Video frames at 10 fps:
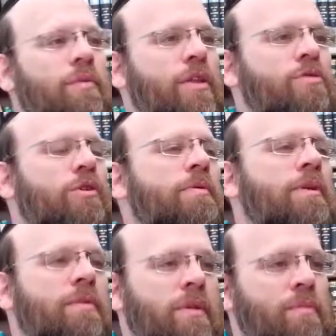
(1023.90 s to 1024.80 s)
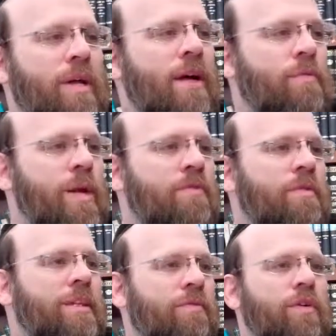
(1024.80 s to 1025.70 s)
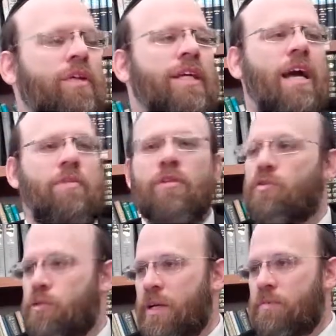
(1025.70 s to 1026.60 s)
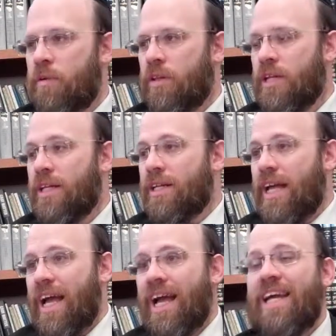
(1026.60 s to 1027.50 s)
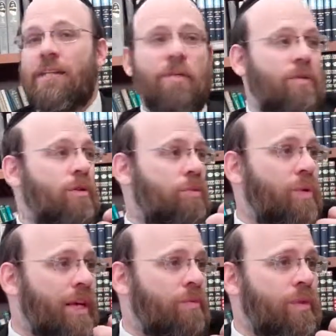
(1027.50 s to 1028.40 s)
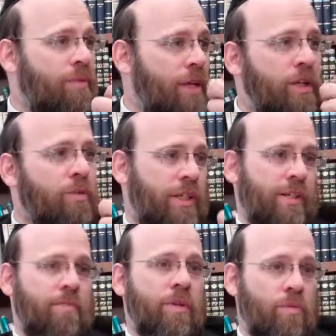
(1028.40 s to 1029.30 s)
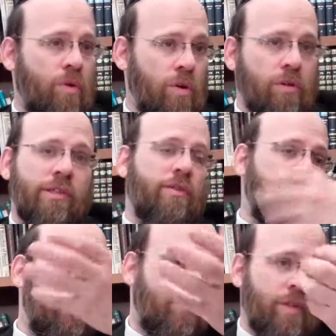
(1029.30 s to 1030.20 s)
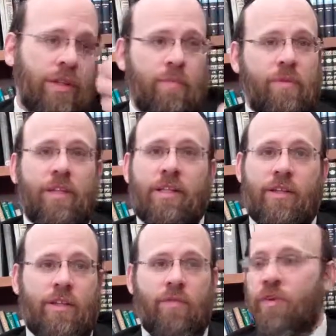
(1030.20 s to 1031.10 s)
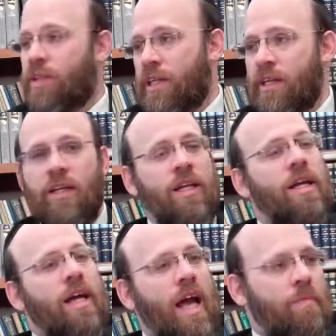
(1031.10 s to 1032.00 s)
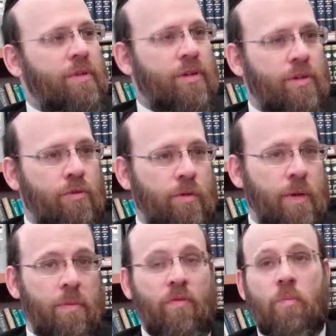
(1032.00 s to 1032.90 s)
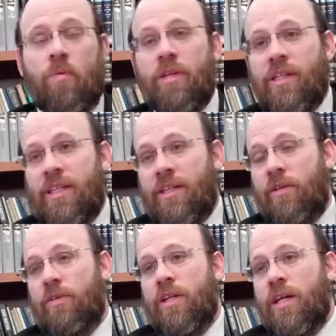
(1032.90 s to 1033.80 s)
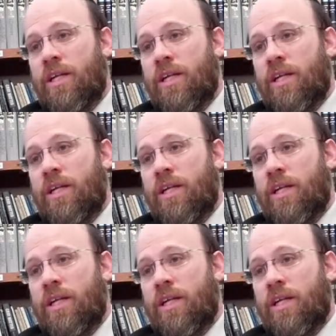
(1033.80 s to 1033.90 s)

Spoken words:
when the Jewish people we have a difficulty happening to Jewish people, it's because we're doing something wrong. So therefore, there's a difficulty happening to the Jewish people. If a person, the